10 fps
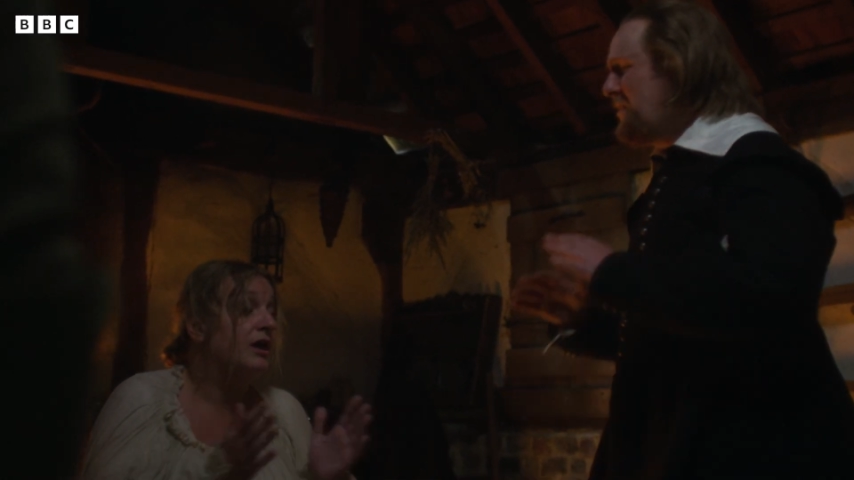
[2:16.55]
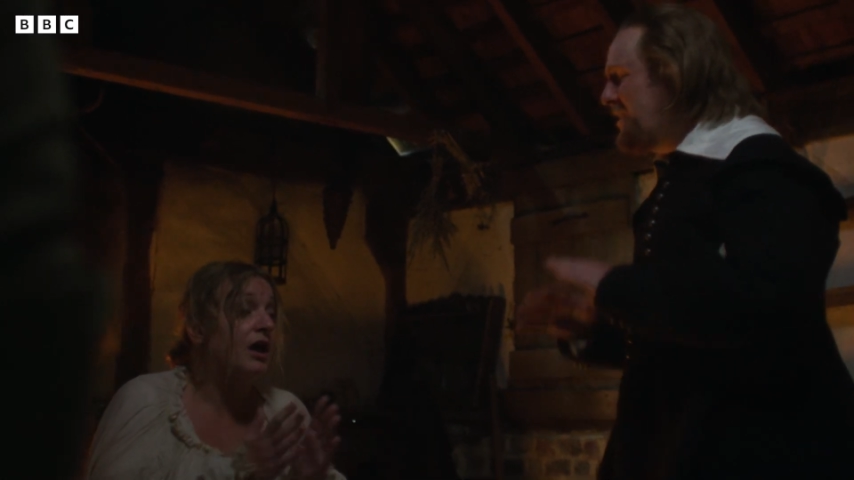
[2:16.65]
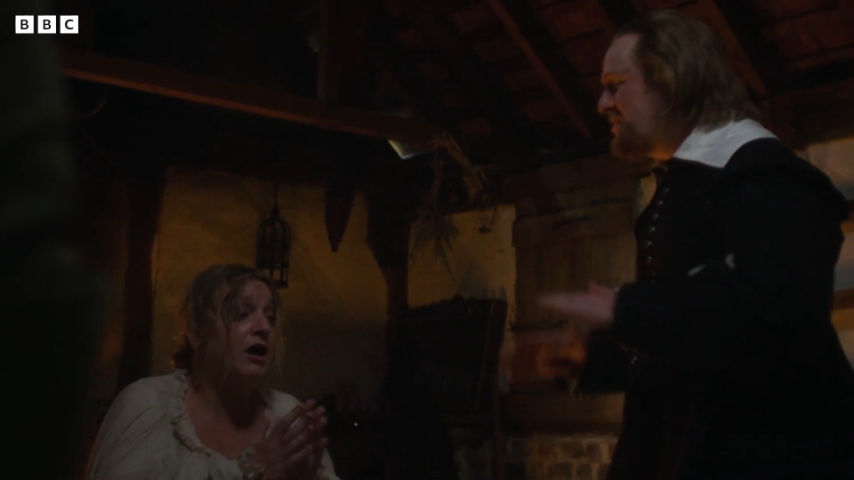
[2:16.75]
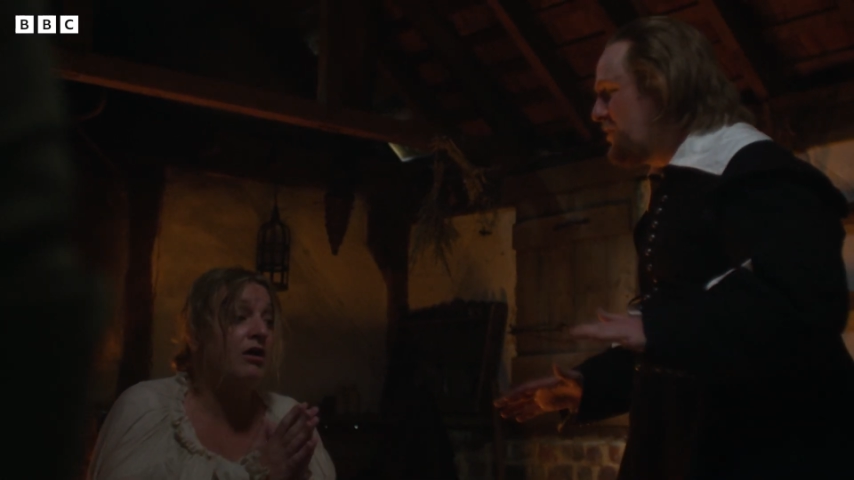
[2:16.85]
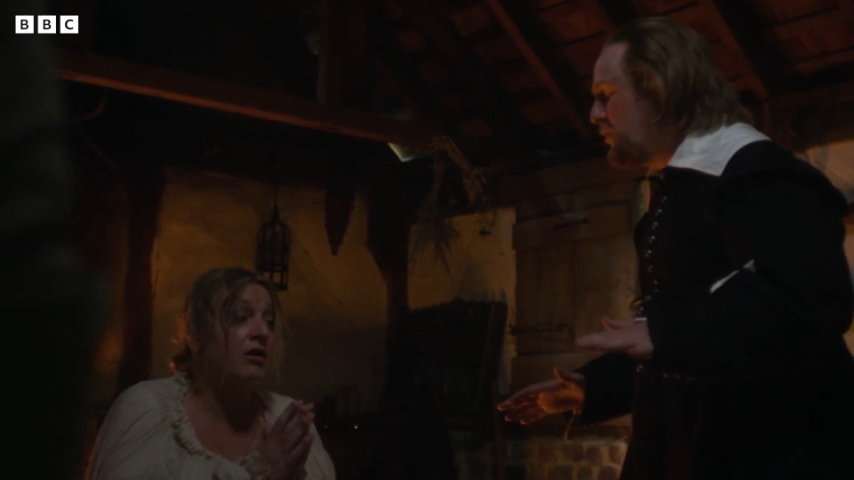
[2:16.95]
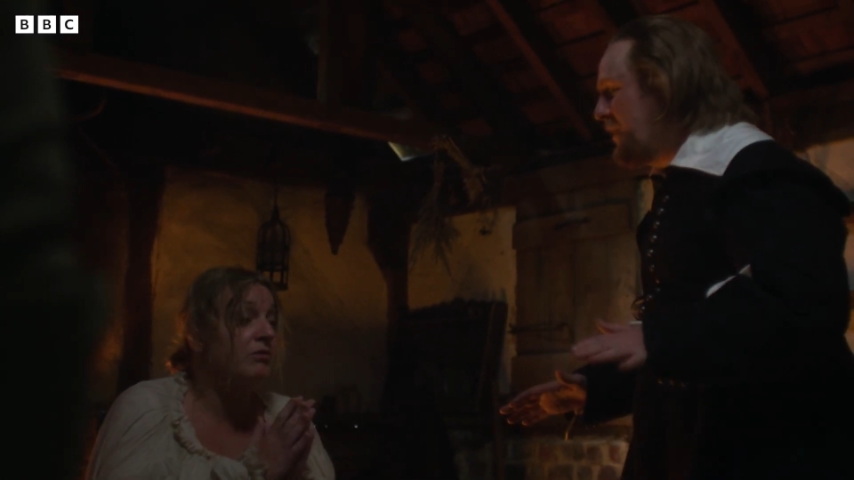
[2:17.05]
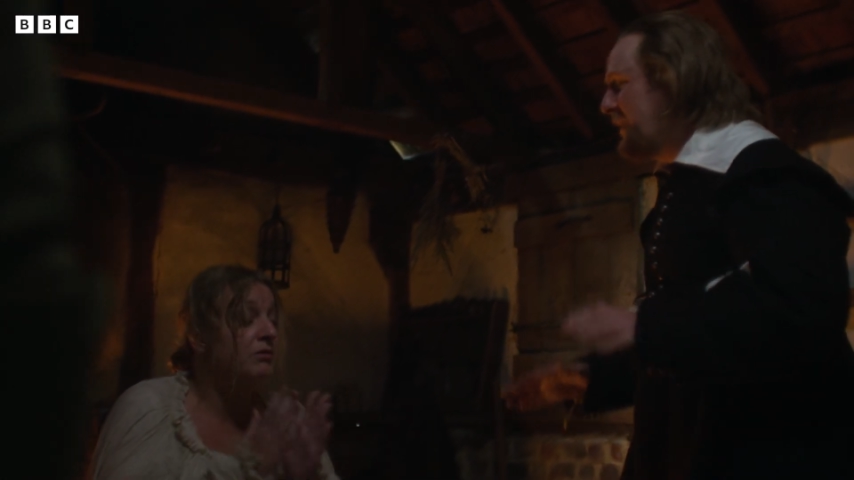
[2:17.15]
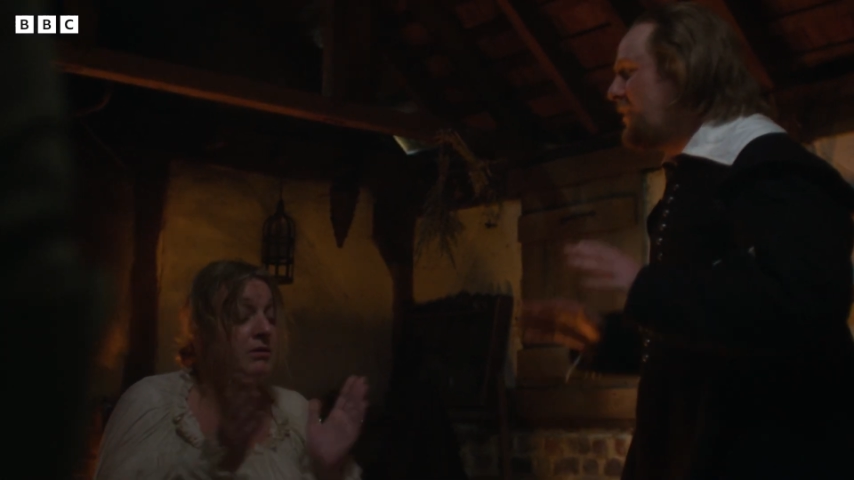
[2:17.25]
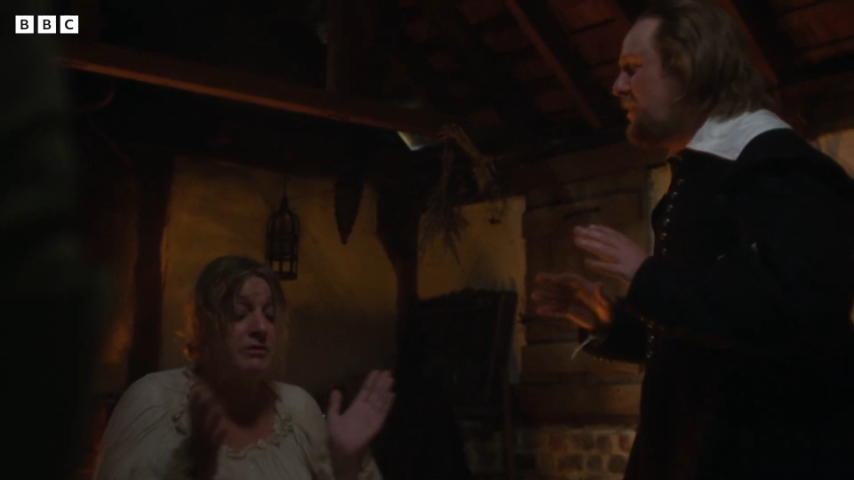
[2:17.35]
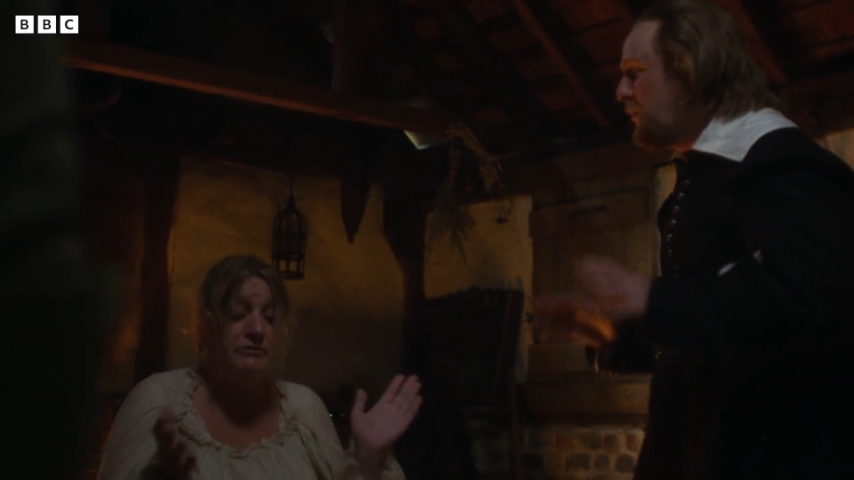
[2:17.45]
Nice and I, quick. I
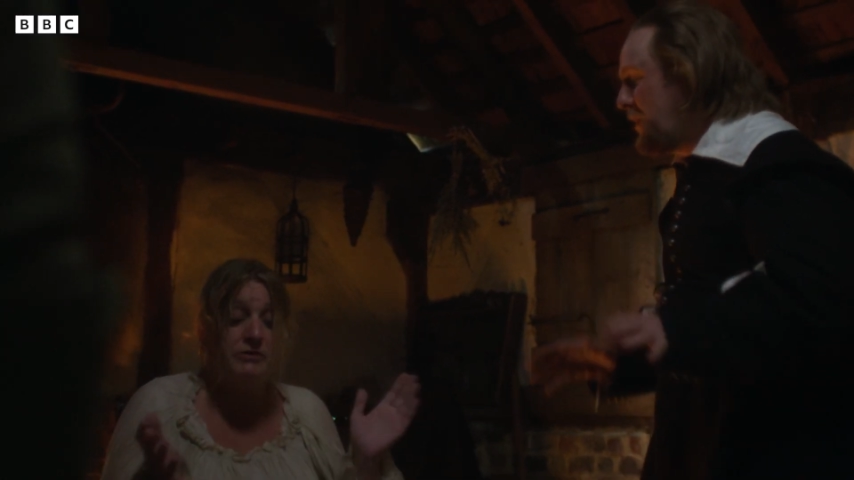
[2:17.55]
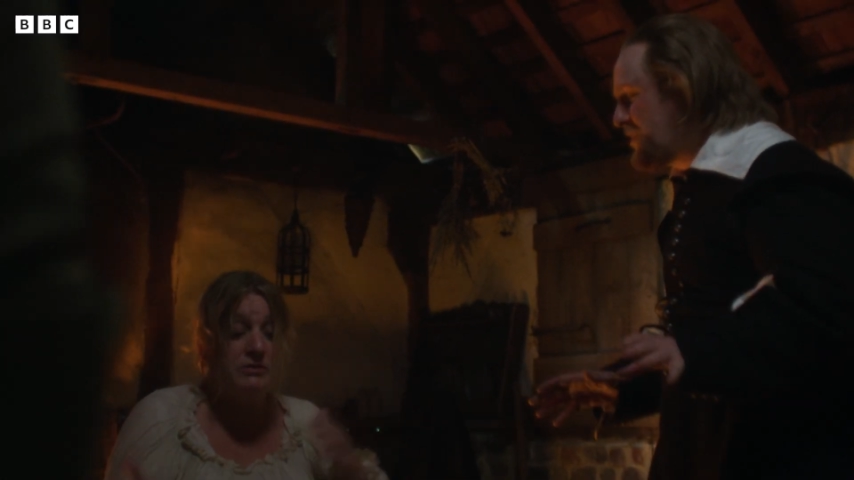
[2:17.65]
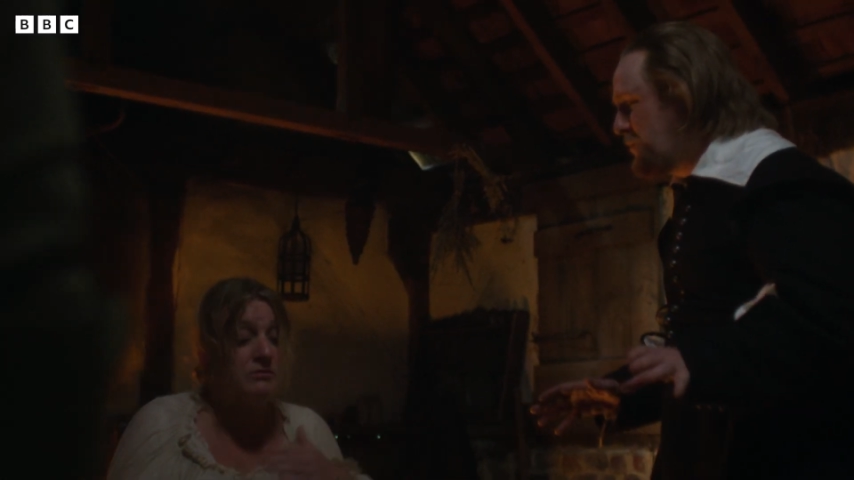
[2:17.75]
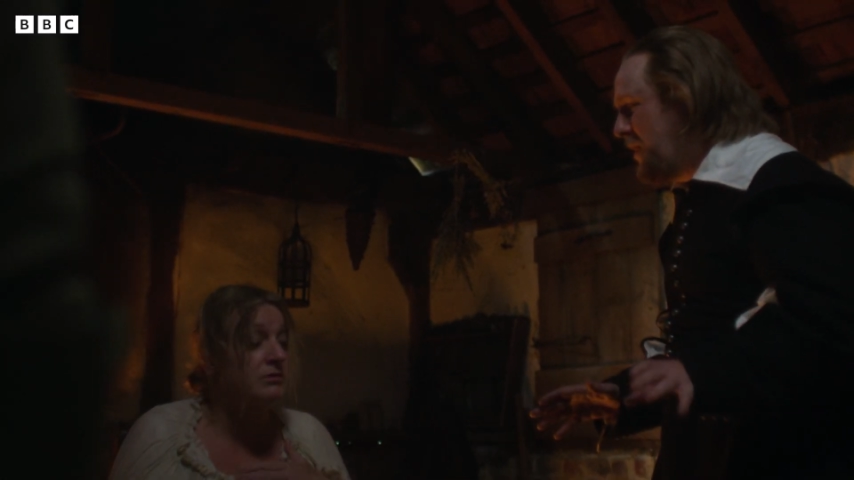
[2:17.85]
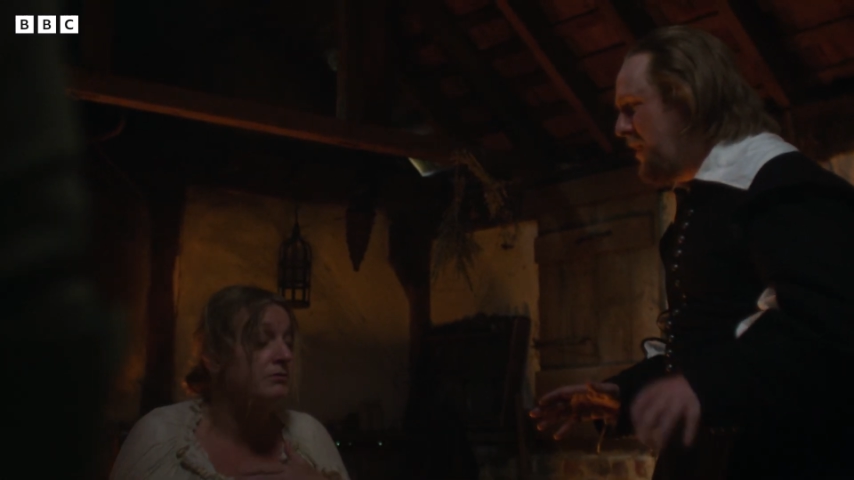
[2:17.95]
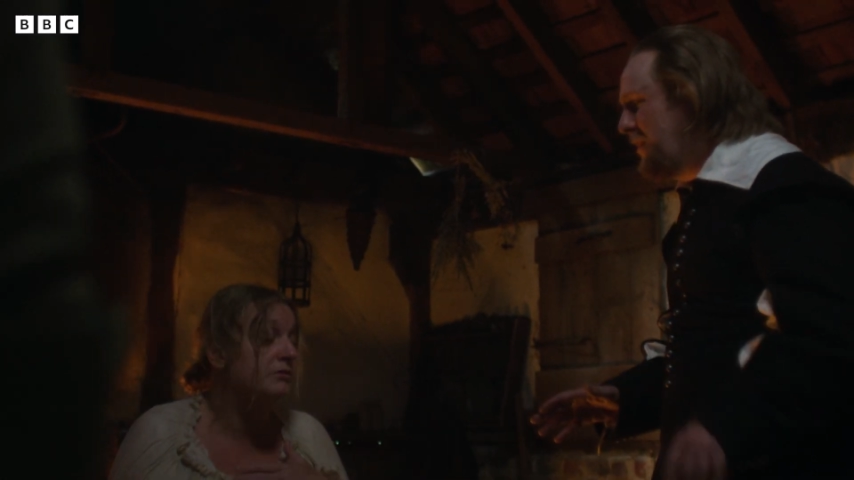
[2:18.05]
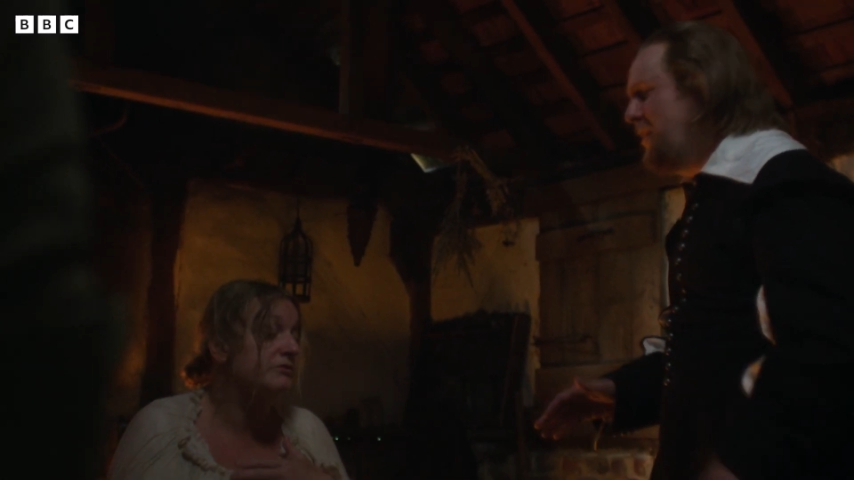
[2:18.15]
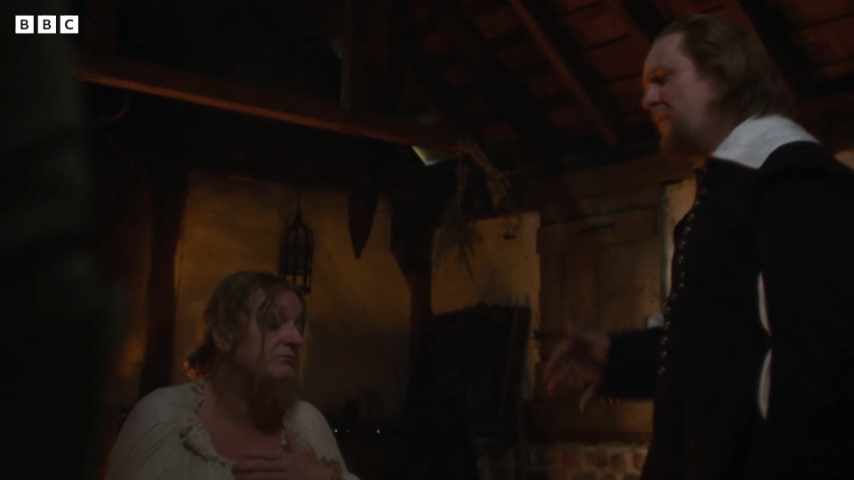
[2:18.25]
want to work with quick, you. Smart.